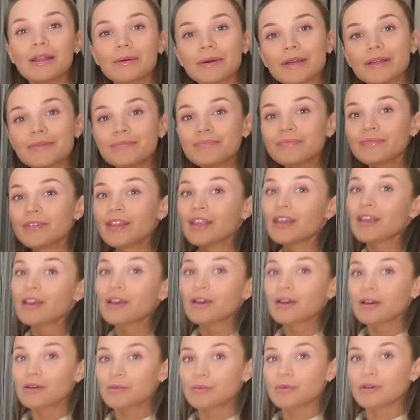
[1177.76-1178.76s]
Anyway,
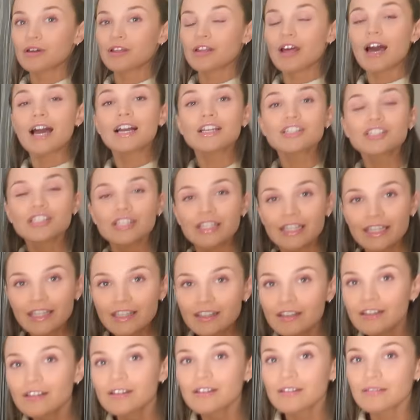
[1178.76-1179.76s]
we're going to
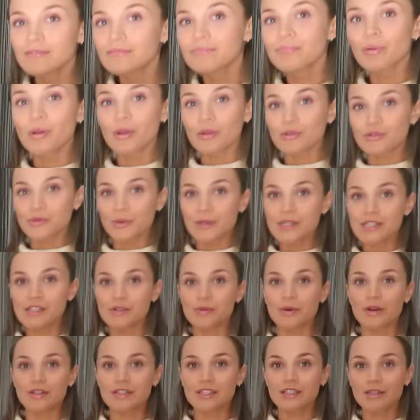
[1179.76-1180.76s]
actually plot twist
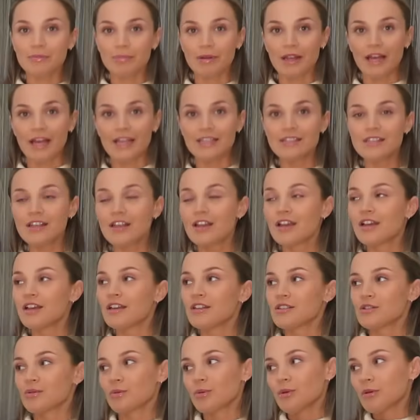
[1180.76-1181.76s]
to our dinner plans.
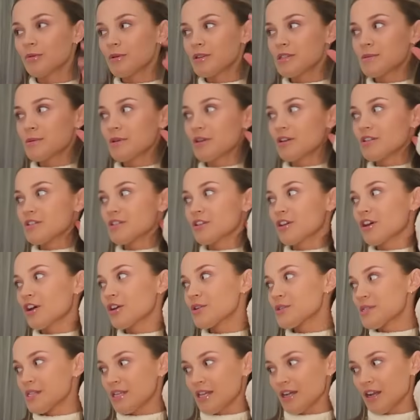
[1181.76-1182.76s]
So we were meant to be going to
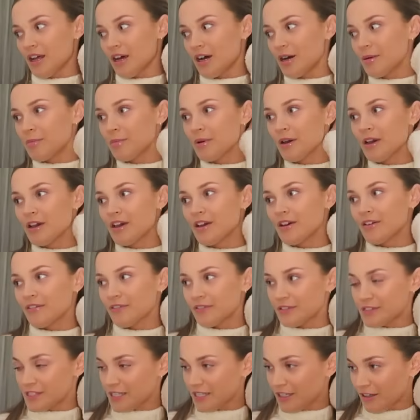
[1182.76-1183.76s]
Cozy Club
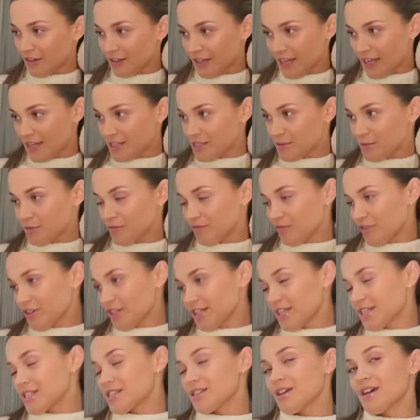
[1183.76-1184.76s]
for dinner, and Aiden's been
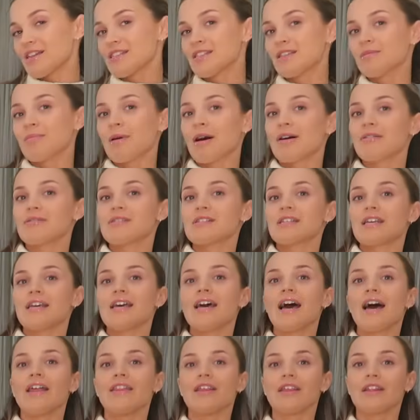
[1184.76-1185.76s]
really excited about
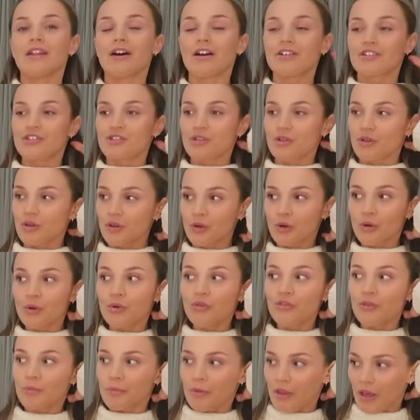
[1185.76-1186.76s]
it, and then I just got a
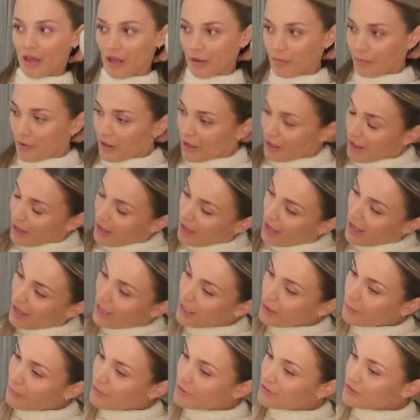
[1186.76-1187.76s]
call from them,
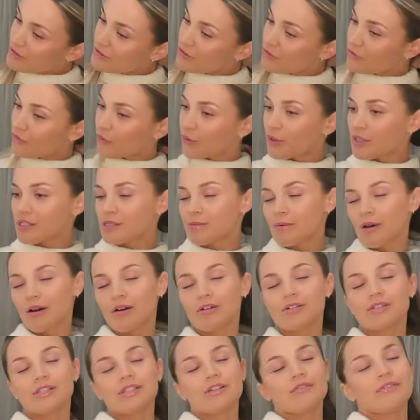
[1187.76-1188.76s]
and I went to voicemail
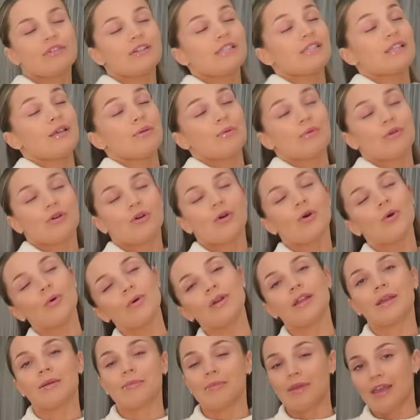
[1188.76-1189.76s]
because I didn't realize they were
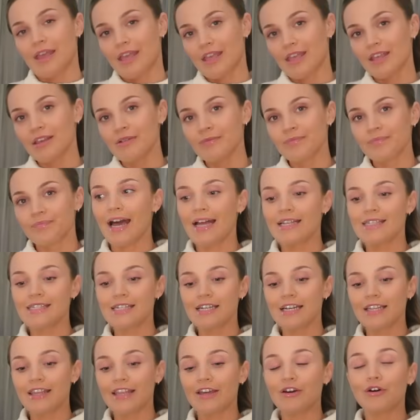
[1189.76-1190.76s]
calling me, and
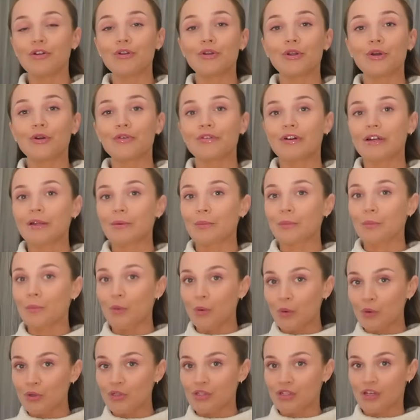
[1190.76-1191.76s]
they got no running
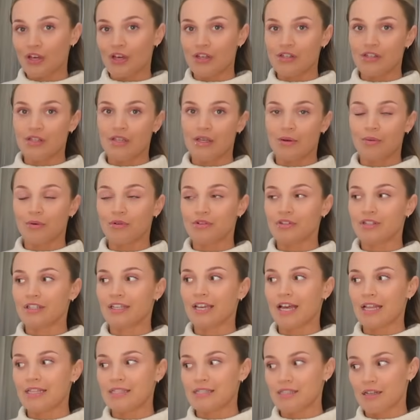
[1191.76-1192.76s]
water, so they want to
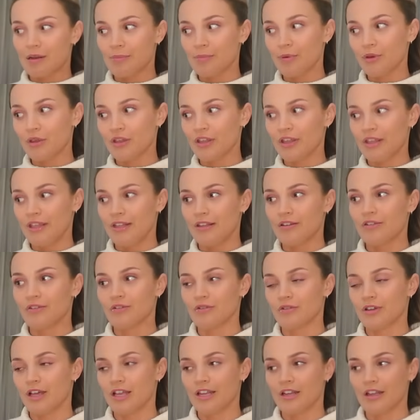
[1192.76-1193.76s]
cancel our
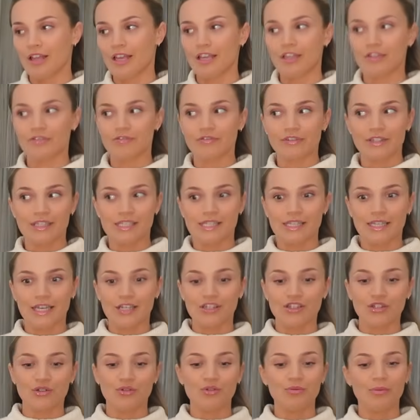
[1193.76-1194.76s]
booking and like
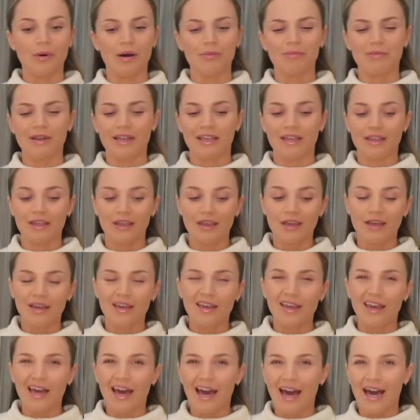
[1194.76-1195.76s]
reschedule. But I'm like,
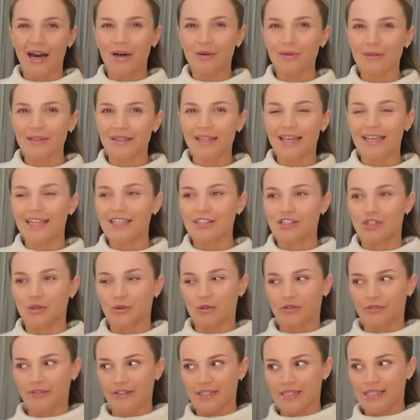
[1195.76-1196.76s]
how late do
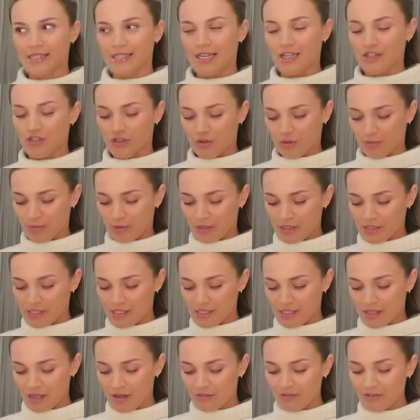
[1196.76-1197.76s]
you want to reschedule? Because
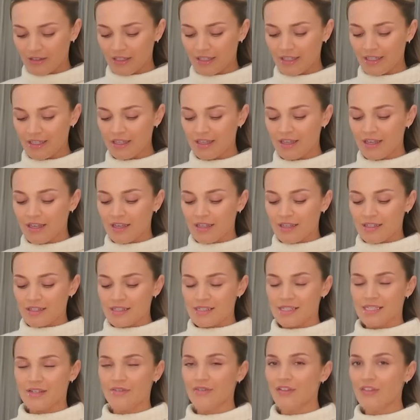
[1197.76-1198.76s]
it's currently
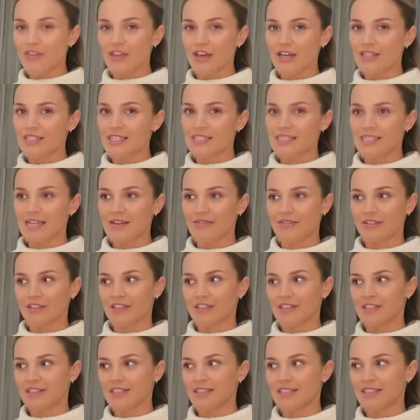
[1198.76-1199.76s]

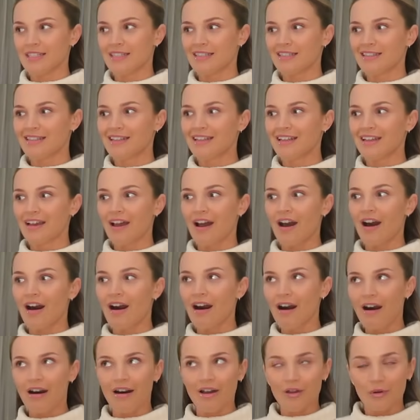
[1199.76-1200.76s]
7:37.
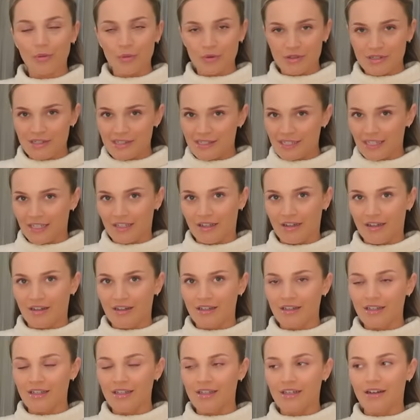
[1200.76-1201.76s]
I want
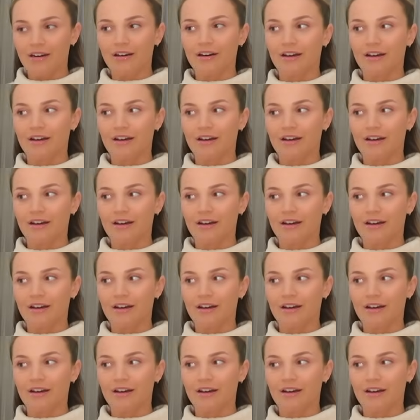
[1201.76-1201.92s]
dinner.